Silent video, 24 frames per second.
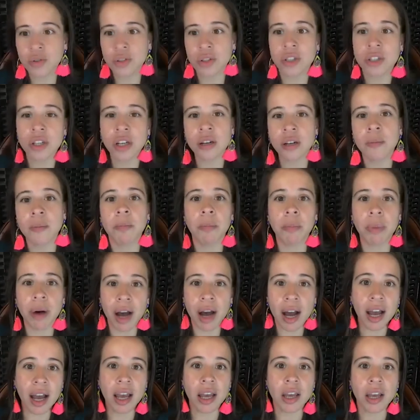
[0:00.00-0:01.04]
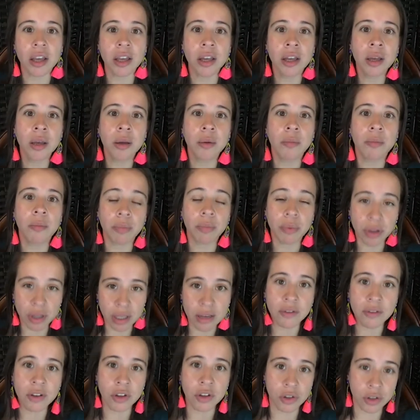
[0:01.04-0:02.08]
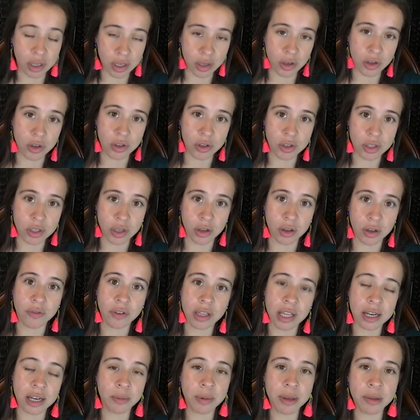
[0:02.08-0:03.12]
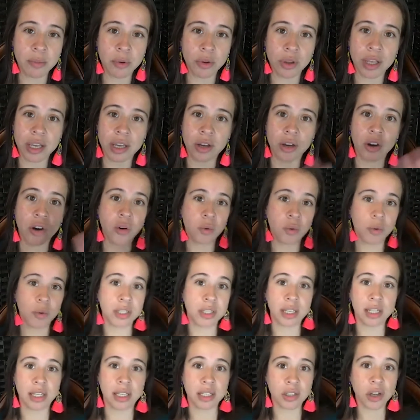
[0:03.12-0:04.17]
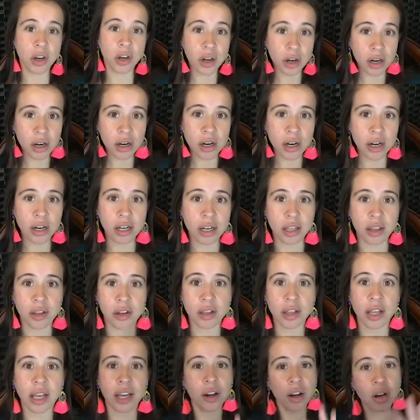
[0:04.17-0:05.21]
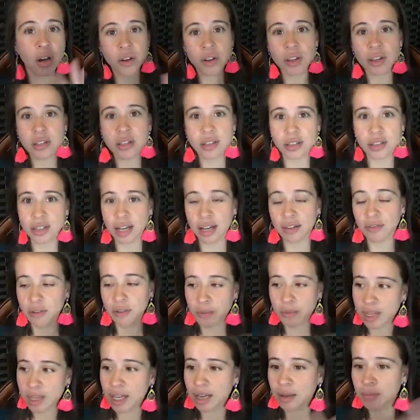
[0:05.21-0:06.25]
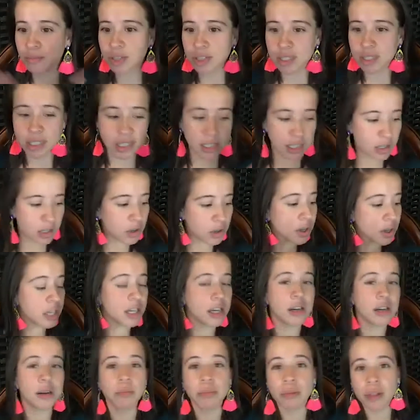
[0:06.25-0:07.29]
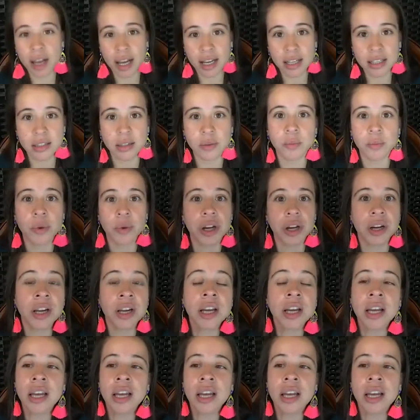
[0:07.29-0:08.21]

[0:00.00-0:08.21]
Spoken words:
stuck by believing in yourself. A lot of people let go once it gets hard and they're like, oh, this is not for me. I'm just going to go ahead and apply somewhere.